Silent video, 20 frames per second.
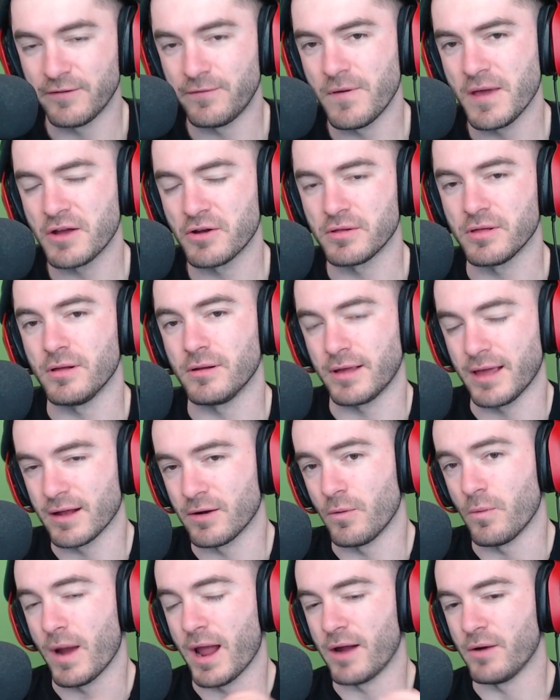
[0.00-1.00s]
figure they'll
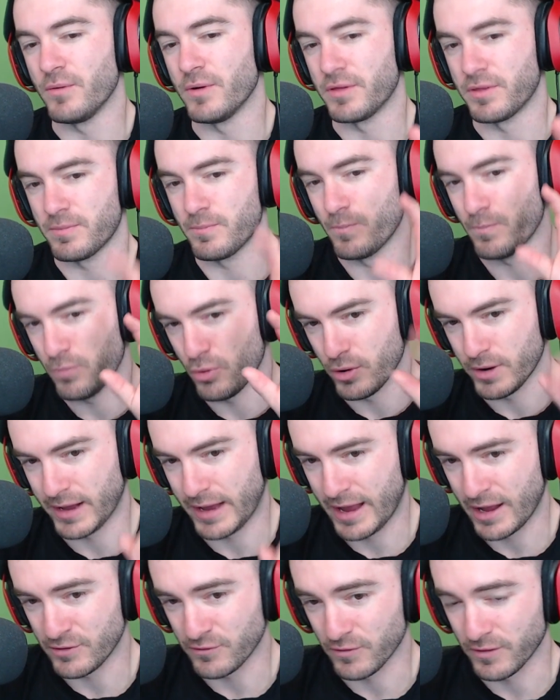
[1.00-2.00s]
get away with
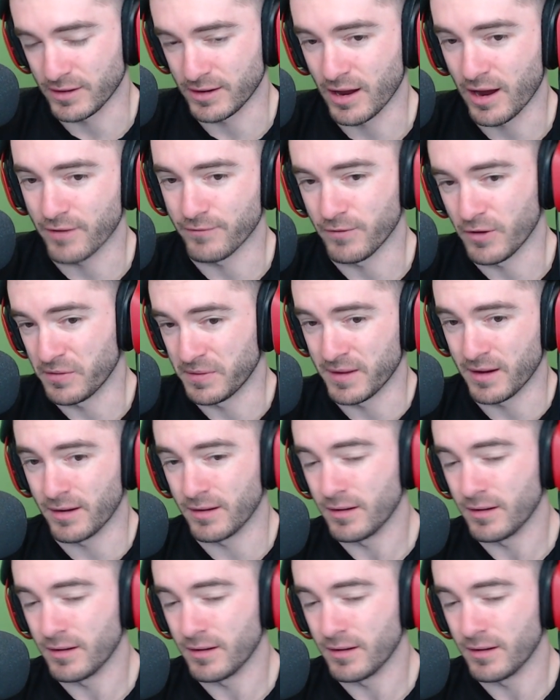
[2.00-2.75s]
putting Android and iPhone